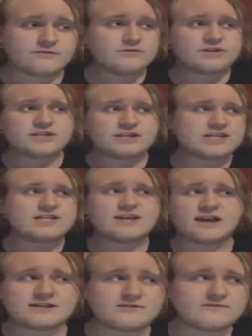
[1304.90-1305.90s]
through
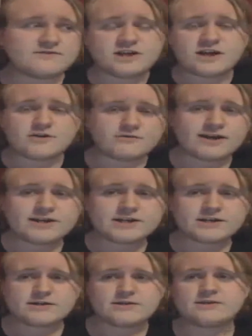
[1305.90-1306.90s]
successive
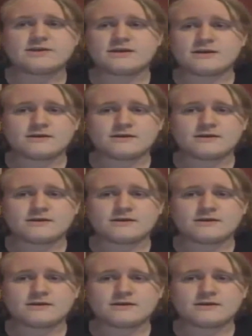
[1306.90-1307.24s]
generations,